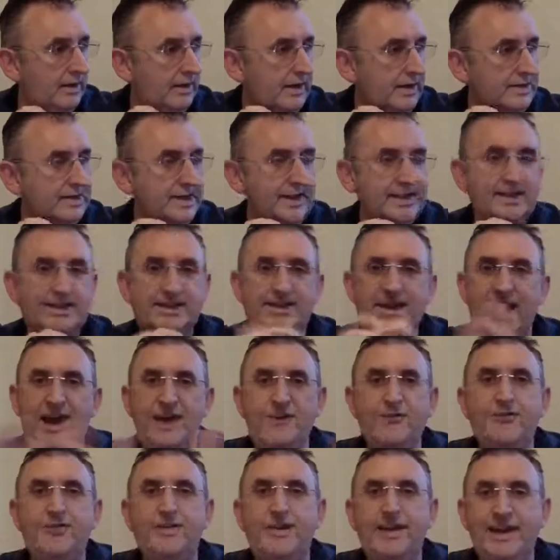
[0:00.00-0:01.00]
is a
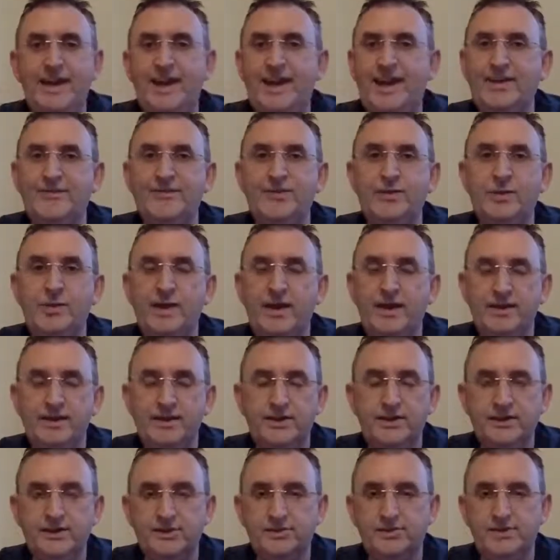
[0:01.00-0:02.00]
definite giveaway
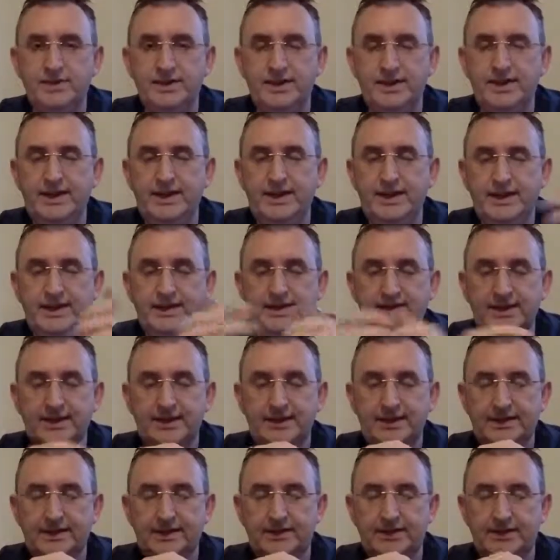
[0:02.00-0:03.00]
that is really
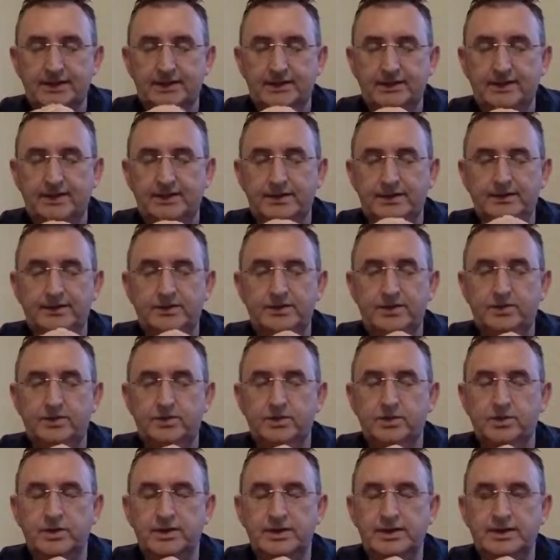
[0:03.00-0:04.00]
easy to
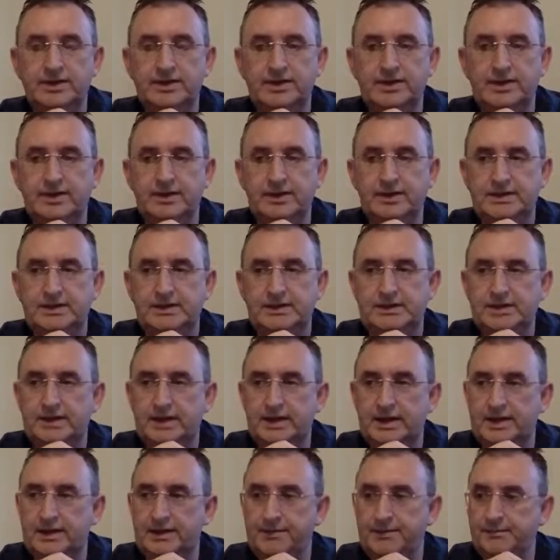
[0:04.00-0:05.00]
notice is,
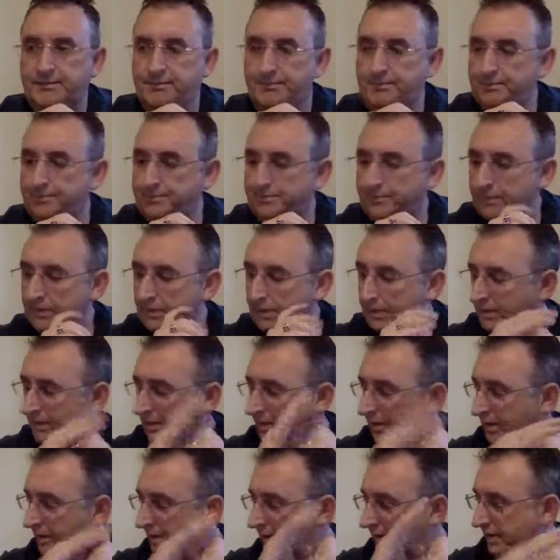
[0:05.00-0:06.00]

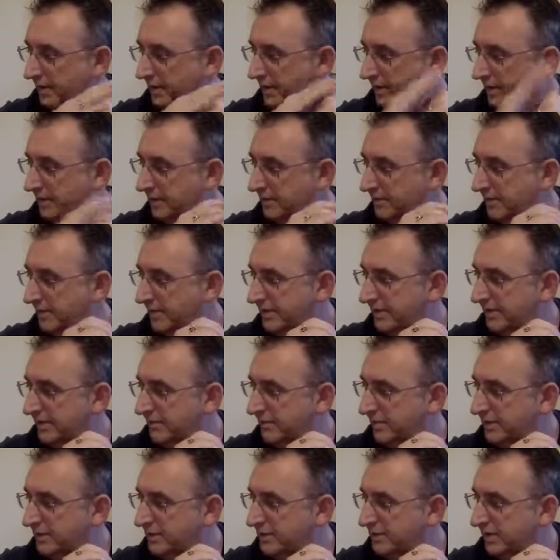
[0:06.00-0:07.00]
let me
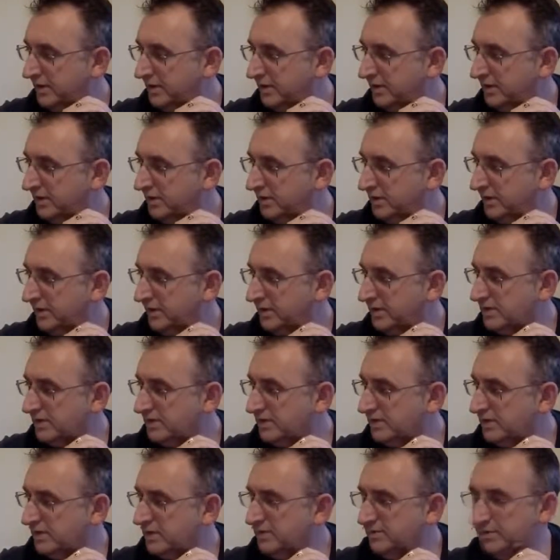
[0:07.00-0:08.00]
think my train of thought here.
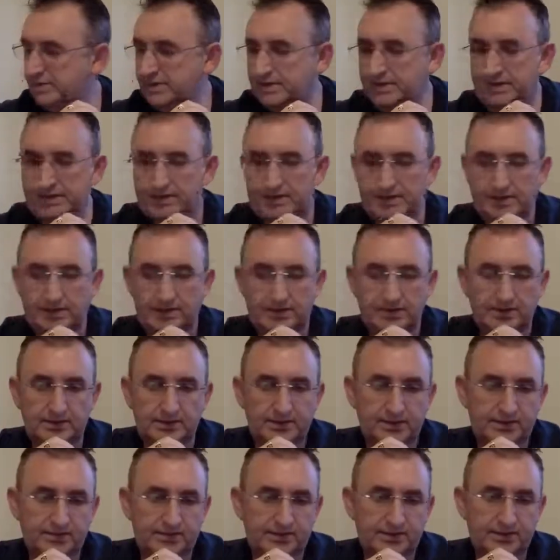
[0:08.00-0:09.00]
So this would be like the
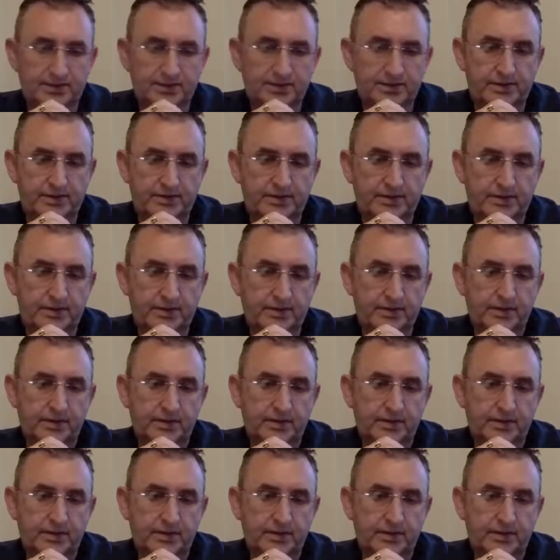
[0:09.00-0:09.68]
11th